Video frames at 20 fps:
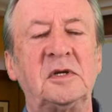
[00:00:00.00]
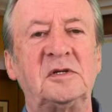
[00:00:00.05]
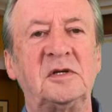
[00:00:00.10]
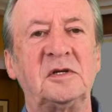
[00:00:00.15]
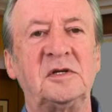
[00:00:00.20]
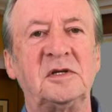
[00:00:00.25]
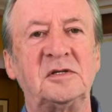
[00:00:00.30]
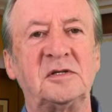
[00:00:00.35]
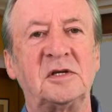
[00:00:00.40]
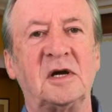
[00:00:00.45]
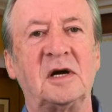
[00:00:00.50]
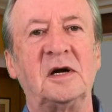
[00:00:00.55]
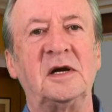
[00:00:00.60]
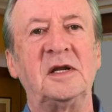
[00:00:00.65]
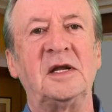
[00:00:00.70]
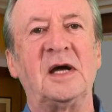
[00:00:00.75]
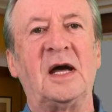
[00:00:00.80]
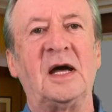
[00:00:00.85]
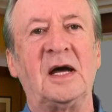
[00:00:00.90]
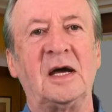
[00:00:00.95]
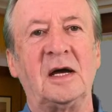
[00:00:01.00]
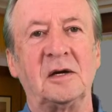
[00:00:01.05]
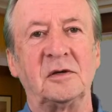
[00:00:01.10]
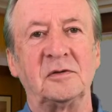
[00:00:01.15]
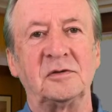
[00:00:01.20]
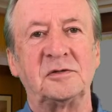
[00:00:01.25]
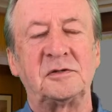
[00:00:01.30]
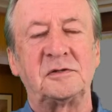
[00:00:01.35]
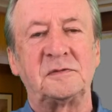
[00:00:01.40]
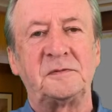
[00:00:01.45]
design a
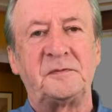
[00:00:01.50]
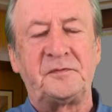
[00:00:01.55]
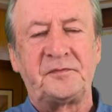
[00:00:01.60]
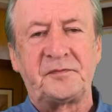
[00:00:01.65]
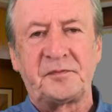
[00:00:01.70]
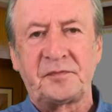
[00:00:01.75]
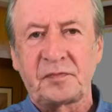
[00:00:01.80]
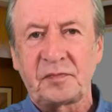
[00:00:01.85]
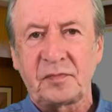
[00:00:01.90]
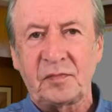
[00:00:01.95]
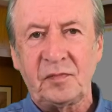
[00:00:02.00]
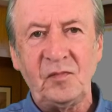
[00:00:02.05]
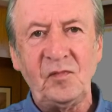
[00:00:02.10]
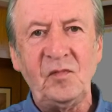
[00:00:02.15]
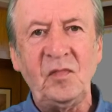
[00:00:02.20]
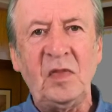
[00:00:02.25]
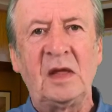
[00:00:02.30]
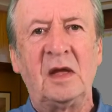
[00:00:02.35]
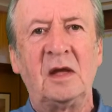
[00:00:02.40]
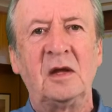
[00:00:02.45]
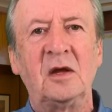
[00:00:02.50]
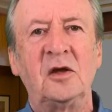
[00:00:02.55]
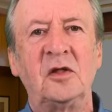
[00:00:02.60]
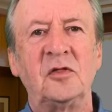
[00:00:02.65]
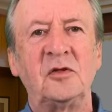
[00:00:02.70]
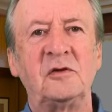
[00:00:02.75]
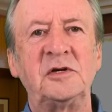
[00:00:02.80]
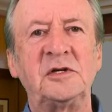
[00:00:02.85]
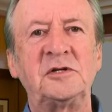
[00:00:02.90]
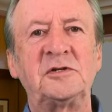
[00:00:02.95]
house. The
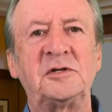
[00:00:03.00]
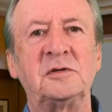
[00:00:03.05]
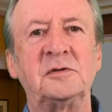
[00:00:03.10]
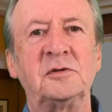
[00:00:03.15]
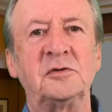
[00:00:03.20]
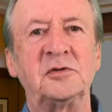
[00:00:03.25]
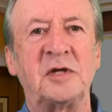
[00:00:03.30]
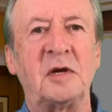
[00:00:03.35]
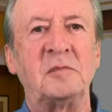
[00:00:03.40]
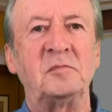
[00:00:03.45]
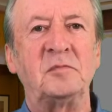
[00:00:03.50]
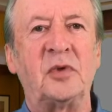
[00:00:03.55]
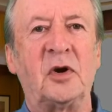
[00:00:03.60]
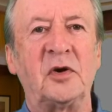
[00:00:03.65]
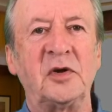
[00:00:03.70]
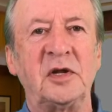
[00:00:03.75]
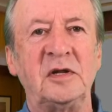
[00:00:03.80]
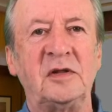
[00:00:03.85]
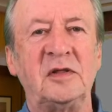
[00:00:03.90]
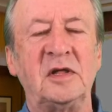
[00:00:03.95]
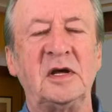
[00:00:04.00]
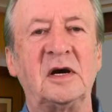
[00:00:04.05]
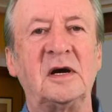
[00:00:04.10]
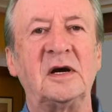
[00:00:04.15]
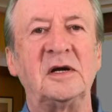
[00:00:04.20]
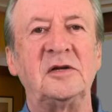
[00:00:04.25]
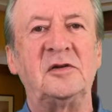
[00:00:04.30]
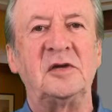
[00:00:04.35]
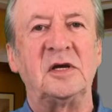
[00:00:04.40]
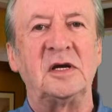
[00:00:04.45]
result embodied the
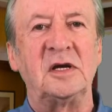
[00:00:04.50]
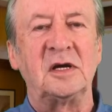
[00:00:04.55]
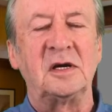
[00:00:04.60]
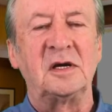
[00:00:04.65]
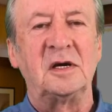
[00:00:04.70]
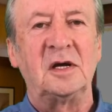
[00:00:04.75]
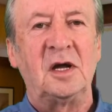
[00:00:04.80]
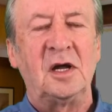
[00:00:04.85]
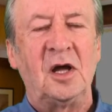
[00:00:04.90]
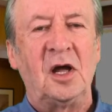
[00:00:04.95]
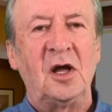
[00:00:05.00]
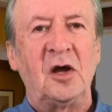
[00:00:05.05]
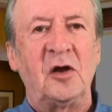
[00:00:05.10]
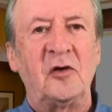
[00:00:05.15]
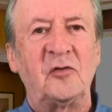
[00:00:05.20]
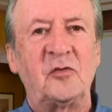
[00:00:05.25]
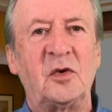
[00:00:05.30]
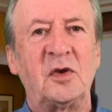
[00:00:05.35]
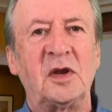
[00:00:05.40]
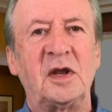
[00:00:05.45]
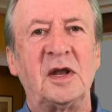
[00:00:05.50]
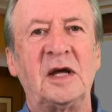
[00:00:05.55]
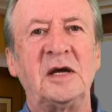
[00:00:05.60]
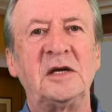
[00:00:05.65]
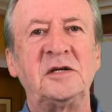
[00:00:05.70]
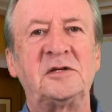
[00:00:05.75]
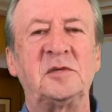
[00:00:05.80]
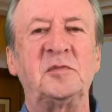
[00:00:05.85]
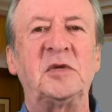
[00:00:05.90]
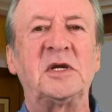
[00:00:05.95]
idea of what
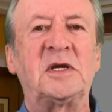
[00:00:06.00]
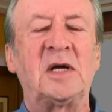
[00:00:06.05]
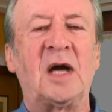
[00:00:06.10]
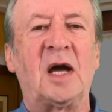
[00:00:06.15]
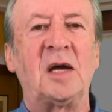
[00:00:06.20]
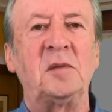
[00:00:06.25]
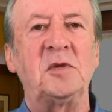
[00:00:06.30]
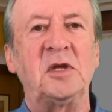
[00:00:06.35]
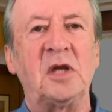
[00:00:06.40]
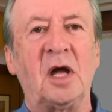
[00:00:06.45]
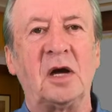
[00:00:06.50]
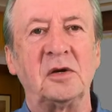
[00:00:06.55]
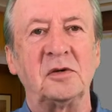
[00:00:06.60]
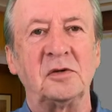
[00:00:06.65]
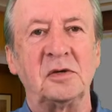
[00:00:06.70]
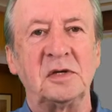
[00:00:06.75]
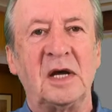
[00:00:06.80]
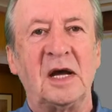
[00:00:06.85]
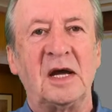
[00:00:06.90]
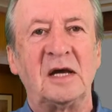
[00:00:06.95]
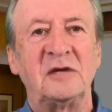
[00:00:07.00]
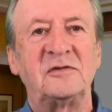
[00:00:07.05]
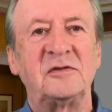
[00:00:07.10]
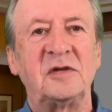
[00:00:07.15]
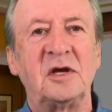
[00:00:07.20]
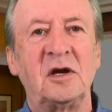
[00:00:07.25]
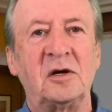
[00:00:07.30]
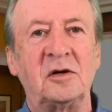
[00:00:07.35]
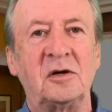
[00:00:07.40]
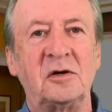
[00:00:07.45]
later became known as the
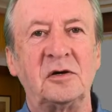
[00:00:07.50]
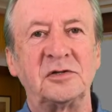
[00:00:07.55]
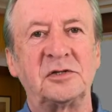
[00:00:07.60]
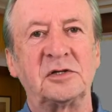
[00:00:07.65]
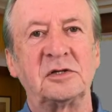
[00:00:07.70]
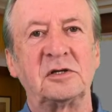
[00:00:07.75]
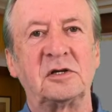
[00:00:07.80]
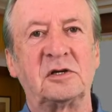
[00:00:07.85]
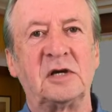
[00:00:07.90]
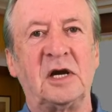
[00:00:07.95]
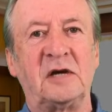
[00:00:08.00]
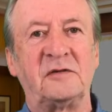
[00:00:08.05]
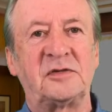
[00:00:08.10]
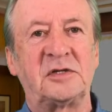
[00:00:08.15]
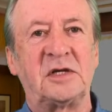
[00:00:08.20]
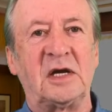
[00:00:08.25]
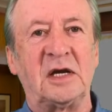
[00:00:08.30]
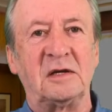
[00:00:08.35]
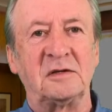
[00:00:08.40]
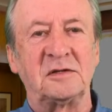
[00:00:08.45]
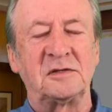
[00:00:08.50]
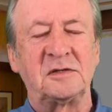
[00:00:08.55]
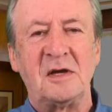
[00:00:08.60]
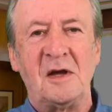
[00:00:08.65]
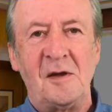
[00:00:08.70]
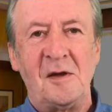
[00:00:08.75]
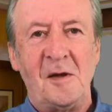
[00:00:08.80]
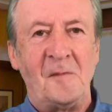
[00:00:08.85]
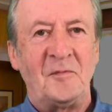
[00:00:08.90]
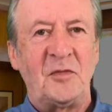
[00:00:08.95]
Arts and Crafts House.
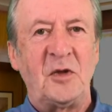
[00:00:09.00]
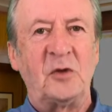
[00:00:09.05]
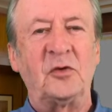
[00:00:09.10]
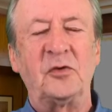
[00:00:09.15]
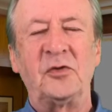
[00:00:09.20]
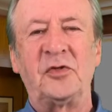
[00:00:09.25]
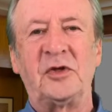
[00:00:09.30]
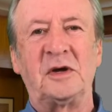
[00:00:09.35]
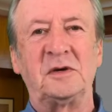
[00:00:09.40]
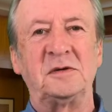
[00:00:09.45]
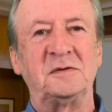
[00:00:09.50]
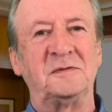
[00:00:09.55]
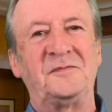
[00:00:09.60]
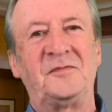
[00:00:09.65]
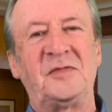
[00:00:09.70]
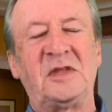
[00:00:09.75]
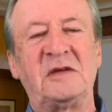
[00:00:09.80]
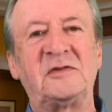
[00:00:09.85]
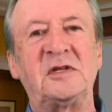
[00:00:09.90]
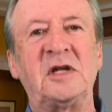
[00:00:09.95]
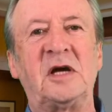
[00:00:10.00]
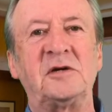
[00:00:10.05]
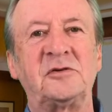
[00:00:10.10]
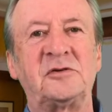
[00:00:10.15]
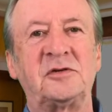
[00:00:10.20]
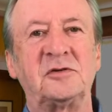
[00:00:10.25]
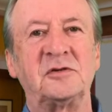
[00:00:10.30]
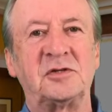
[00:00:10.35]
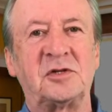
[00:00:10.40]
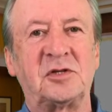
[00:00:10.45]
Although there's no
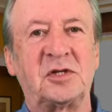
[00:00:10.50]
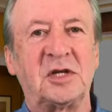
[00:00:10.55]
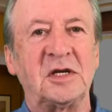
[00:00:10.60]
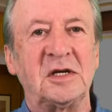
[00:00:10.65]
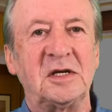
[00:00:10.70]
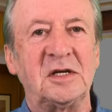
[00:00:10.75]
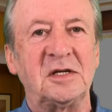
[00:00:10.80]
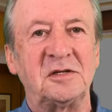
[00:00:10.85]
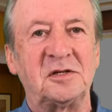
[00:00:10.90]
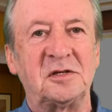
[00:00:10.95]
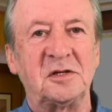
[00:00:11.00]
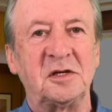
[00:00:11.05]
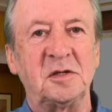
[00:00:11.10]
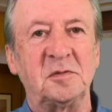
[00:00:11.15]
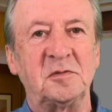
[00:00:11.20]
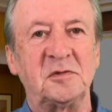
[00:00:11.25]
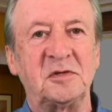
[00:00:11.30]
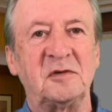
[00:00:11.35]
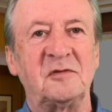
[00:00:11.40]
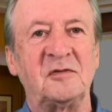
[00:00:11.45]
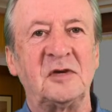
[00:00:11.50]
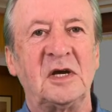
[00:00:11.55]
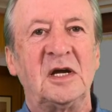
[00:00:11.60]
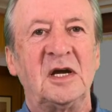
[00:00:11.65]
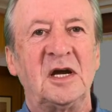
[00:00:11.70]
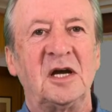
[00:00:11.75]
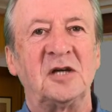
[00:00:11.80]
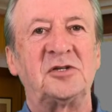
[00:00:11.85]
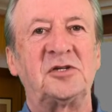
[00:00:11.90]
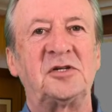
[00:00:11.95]
such thing in terms of a
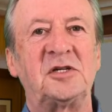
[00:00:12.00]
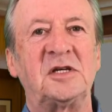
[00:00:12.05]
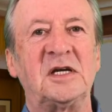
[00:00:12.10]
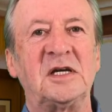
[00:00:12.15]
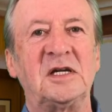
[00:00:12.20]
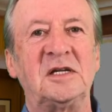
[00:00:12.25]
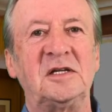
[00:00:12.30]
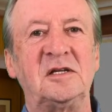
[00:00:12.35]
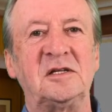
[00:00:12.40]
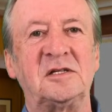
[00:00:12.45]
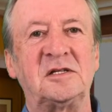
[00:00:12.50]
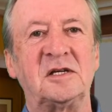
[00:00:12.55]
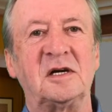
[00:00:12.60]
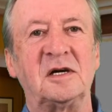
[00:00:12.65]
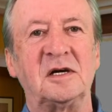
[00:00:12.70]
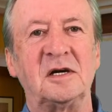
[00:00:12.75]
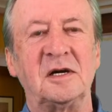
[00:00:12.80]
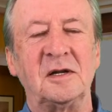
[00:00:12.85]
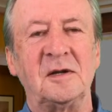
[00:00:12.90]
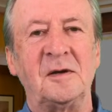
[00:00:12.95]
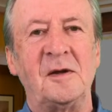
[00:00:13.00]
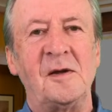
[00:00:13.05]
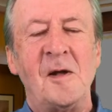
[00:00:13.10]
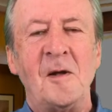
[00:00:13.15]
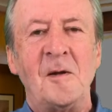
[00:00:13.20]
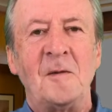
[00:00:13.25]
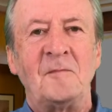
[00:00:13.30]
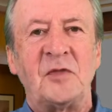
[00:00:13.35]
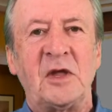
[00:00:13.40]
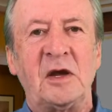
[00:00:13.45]
shared design,
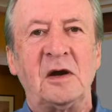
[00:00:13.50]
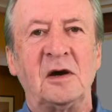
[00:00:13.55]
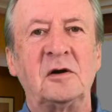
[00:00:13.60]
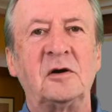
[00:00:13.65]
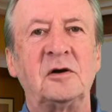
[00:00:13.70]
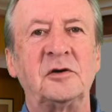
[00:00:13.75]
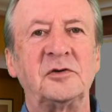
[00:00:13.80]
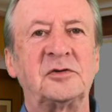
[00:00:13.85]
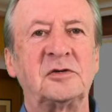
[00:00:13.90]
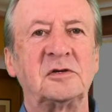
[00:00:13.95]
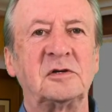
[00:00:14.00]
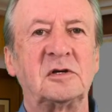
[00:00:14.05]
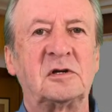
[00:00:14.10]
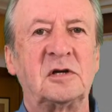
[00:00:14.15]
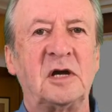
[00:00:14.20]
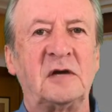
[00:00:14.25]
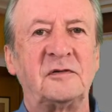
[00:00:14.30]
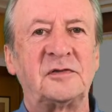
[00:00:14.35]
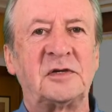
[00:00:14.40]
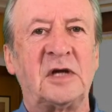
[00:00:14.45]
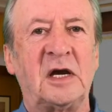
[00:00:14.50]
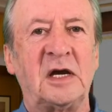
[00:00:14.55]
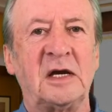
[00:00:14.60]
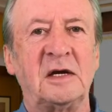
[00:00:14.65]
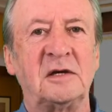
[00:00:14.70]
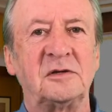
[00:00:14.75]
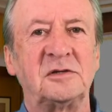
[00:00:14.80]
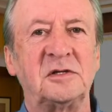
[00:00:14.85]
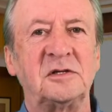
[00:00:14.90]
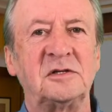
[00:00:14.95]
the Arts and Crafts
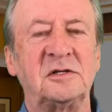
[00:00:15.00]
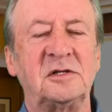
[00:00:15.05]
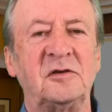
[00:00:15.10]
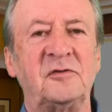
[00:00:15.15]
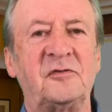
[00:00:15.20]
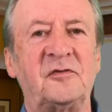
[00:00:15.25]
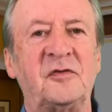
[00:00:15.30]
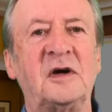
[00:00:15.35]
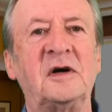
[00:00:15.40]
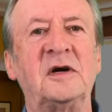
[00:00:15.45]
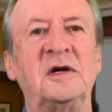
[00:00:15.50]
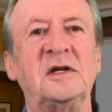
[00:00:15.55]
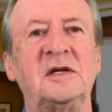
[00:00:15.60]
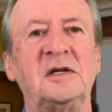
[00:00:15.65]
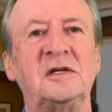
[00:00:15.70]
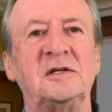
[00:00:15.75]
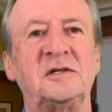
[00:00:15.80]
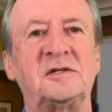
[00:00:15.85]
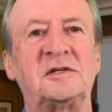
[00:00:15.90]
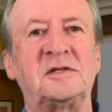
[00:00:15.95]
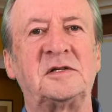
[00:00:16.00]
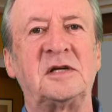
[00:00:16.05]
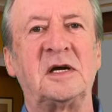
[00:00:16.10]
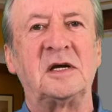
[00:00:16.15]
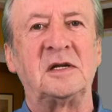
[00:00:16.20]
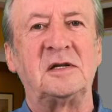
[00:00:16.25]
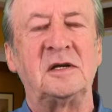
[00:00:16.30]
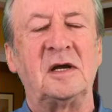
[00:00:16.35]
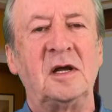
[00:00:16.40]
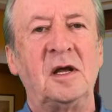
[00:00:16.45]
House is defined instead
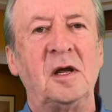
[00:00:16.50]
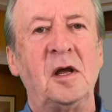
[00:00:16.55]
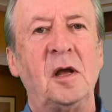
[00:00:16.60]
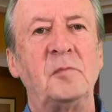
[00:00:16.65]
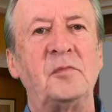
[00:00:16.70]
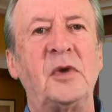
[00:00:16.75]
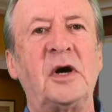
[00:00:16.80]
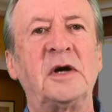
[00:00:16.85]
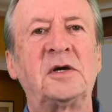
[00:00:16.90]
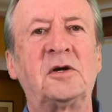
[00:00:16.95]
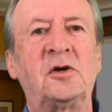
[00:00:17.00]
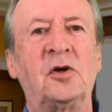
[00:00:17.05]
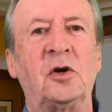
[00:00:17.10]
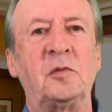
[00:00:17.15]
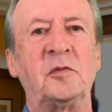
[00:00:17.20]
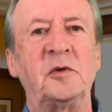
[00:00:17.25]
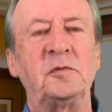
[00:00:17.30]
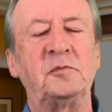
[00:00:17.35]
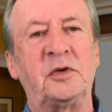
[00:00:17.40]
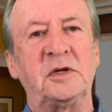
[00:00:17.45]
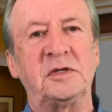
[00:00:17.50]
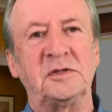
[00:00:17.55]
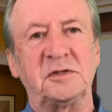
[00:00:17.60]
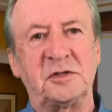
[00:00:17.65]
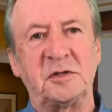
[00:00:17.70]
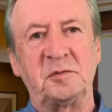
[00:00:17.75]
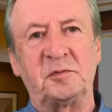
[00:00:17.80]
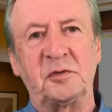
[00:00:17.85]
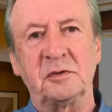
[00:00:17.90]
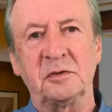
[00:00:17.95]
by common
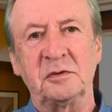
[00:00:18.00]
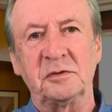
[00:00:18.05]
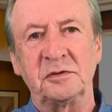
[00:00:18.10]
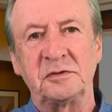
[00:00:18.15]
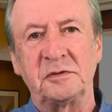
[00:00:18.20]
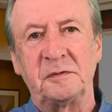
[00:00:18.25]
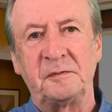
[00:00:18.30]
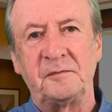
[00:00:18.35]
principles.